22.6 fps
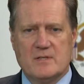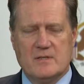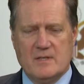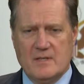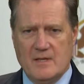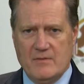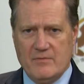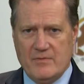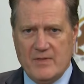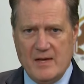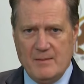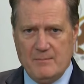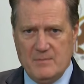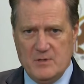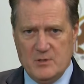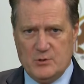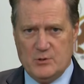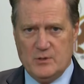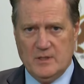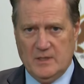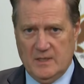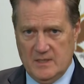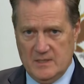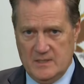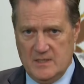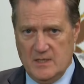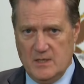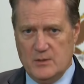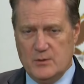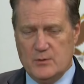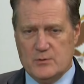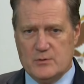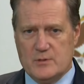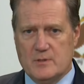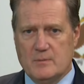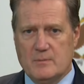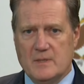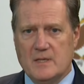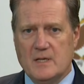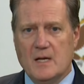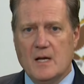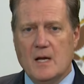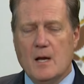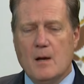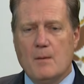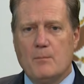and that that mission continues to be